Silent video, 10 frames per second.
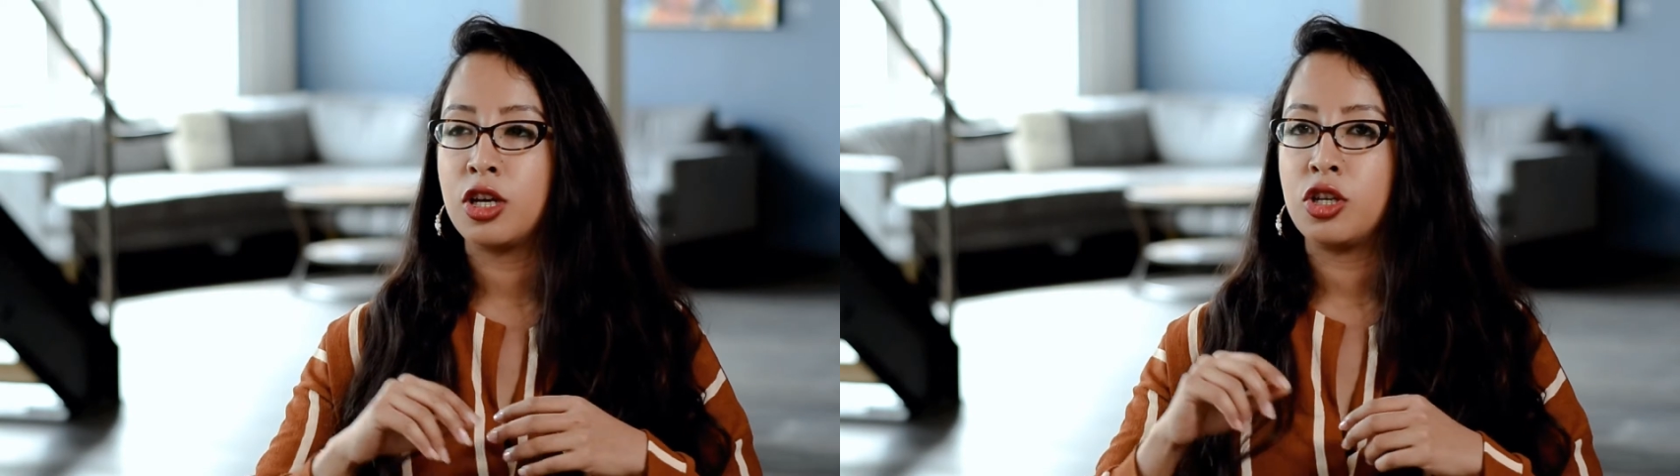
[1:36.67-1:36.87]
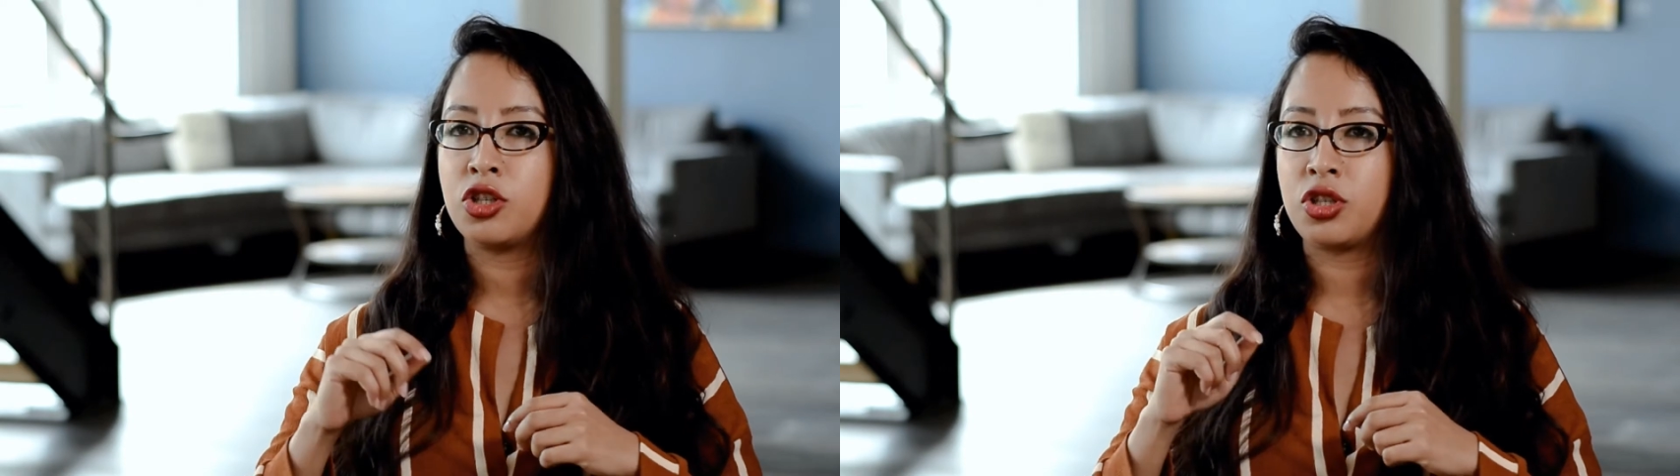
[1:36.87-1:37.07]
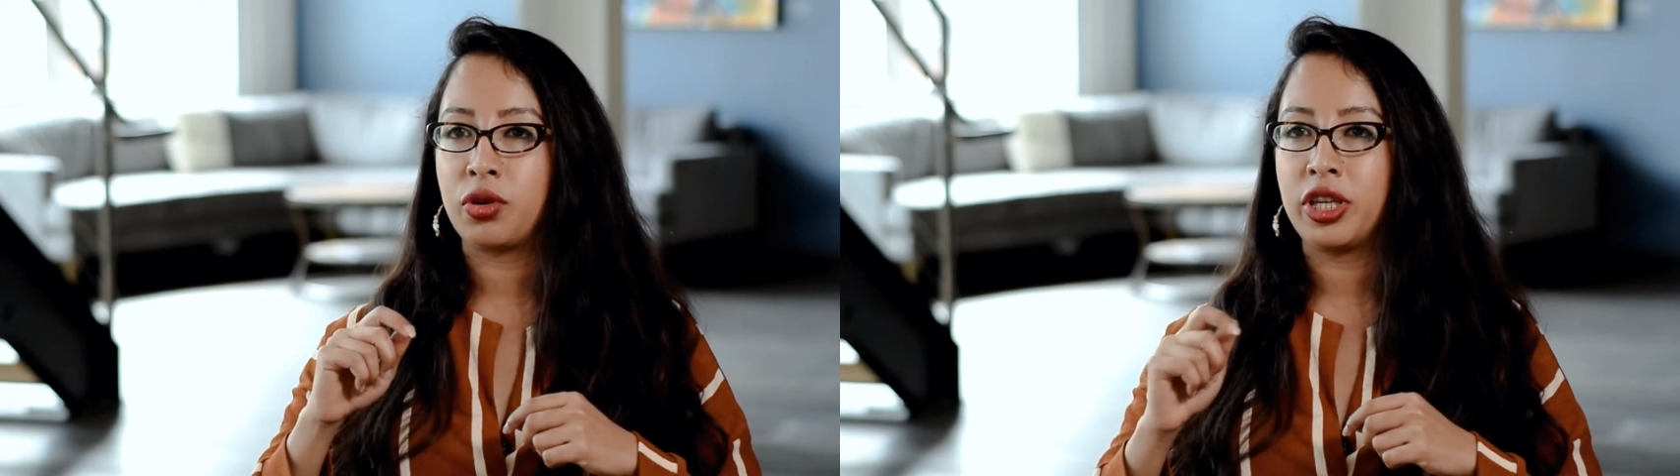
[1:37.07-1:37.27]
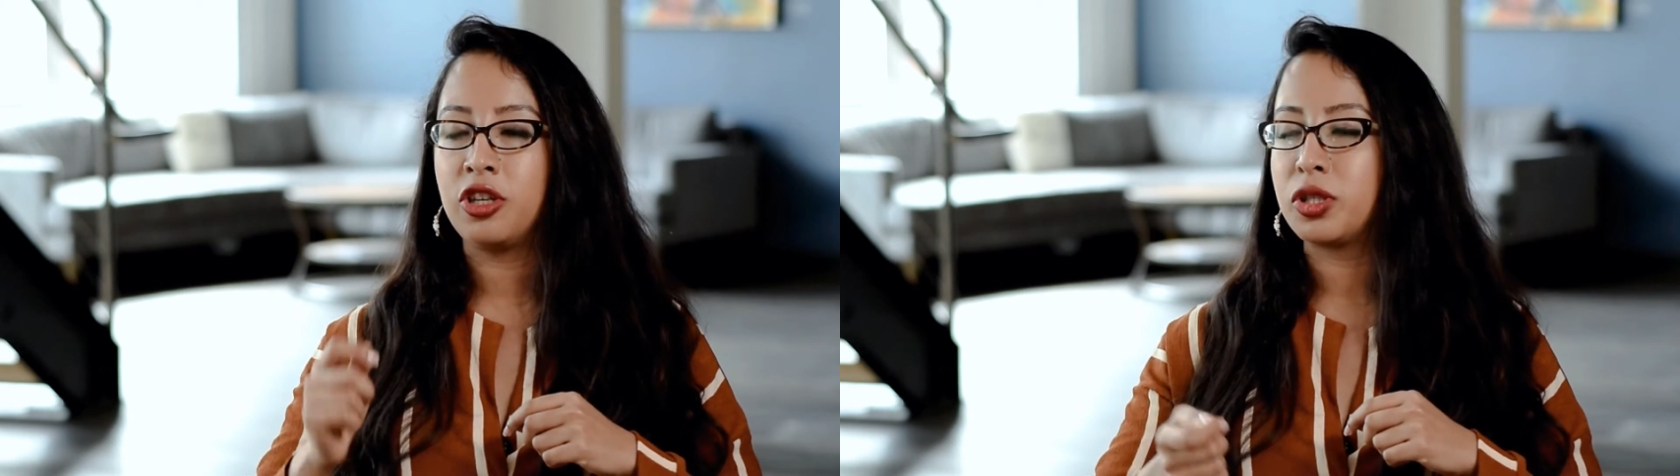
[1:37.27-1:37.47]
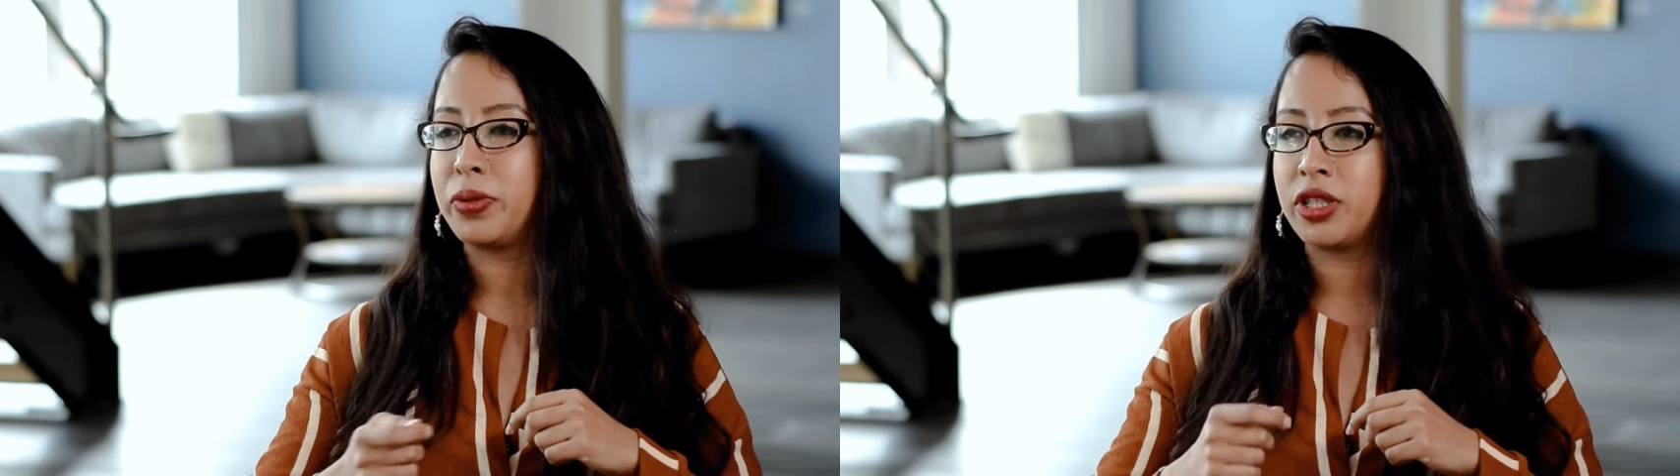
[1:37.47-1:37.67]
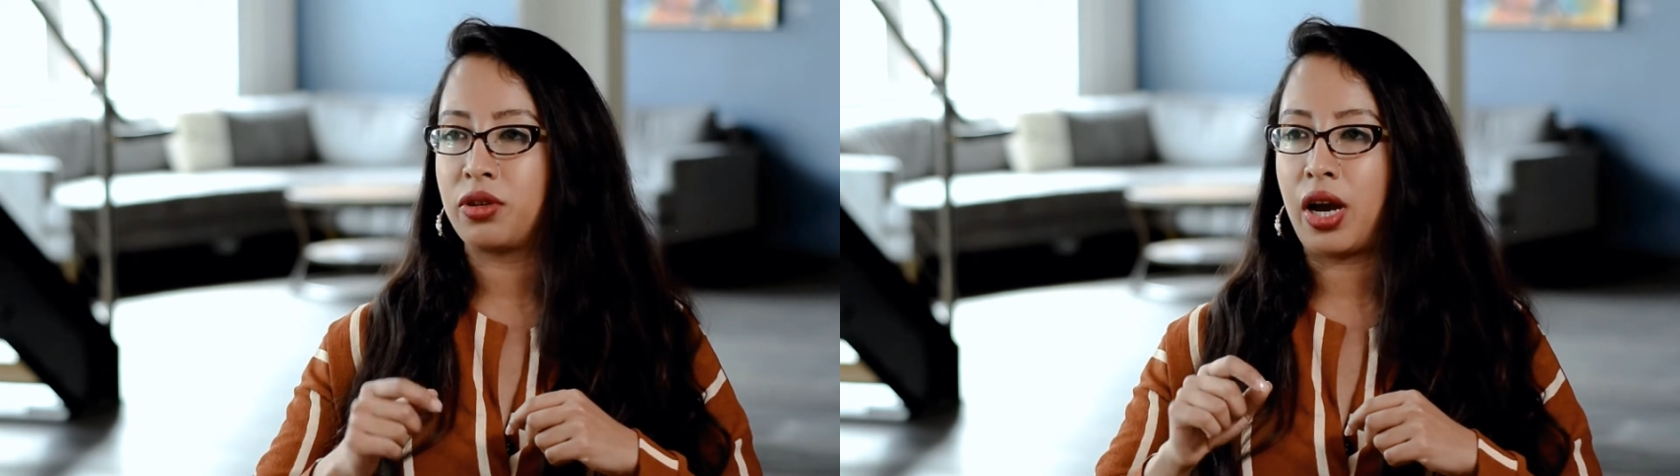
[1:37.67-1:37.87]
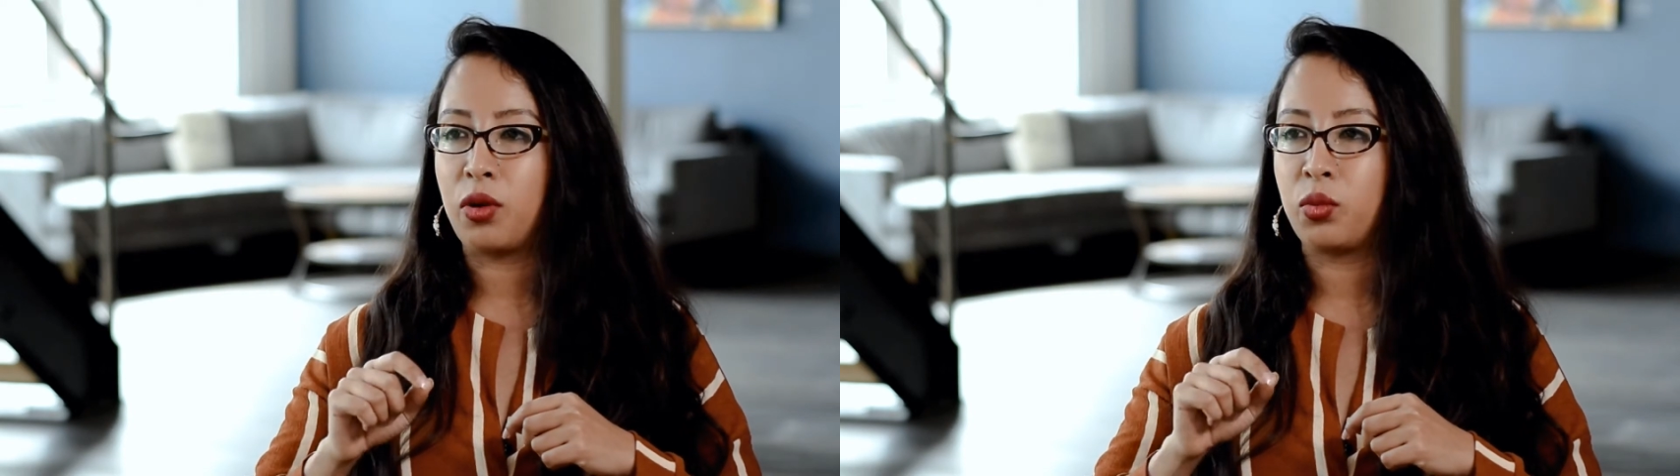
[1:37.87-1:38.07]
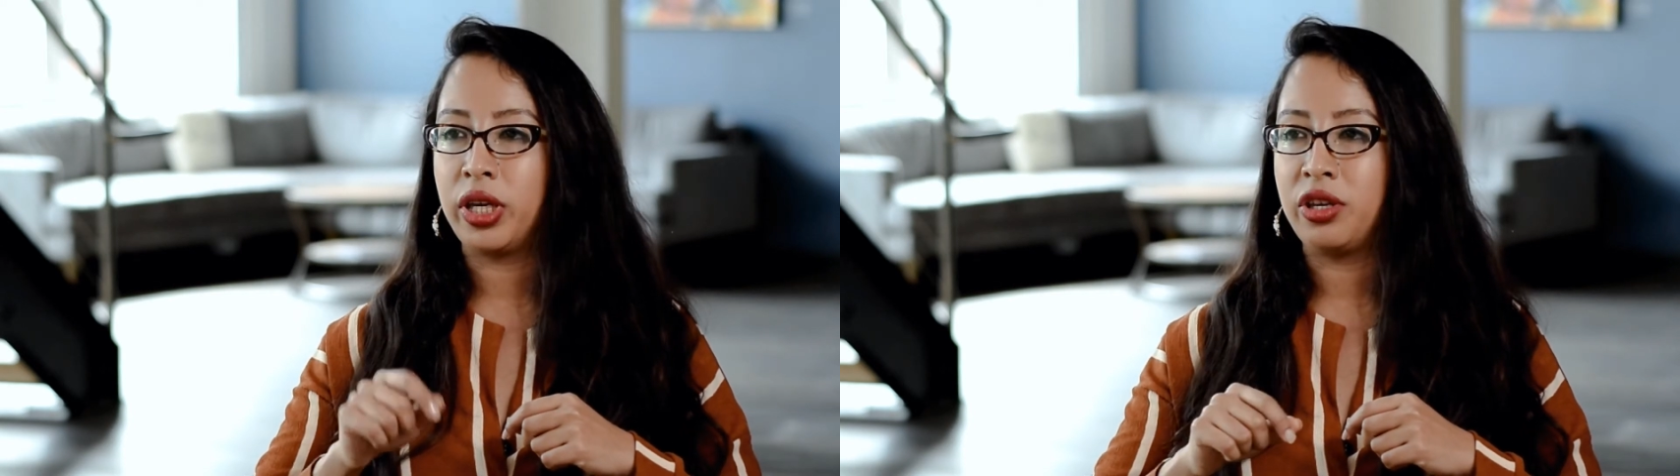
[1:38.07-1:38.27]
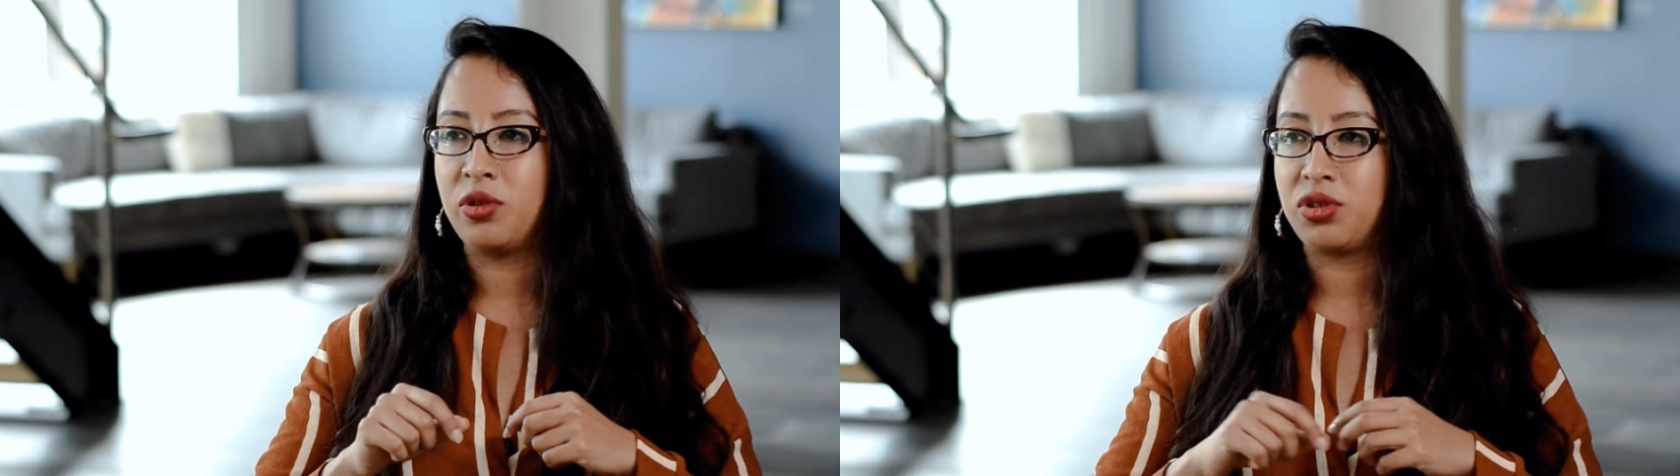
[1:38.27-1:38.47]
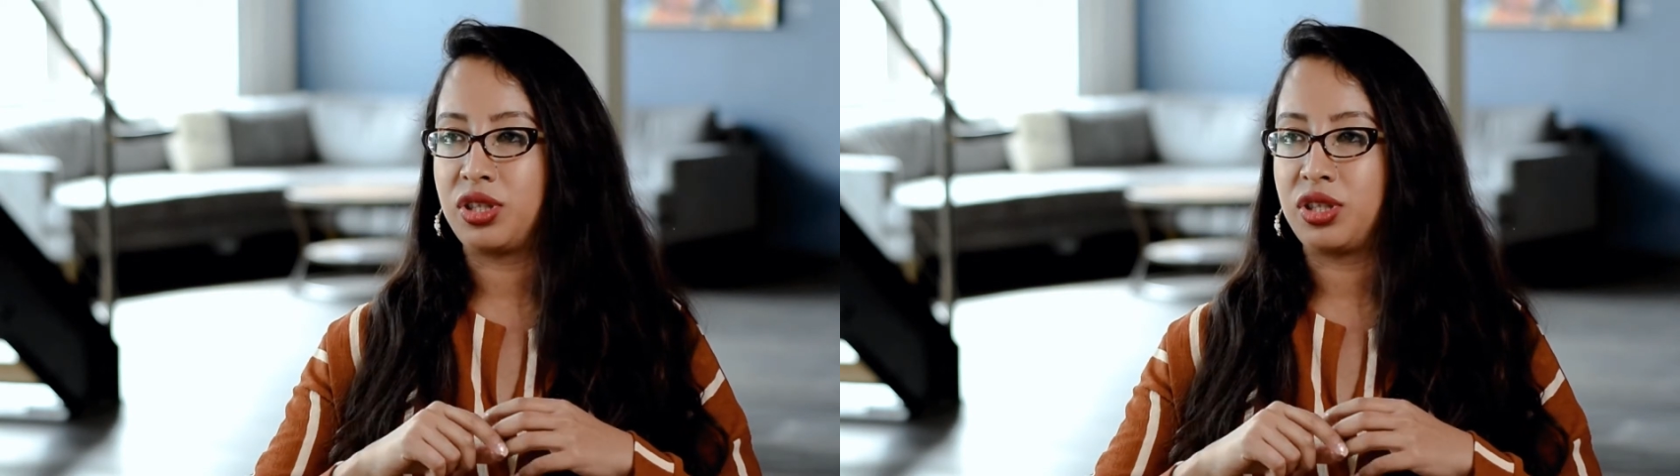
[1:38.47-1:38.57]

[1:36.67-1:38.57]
So can you speak to how we use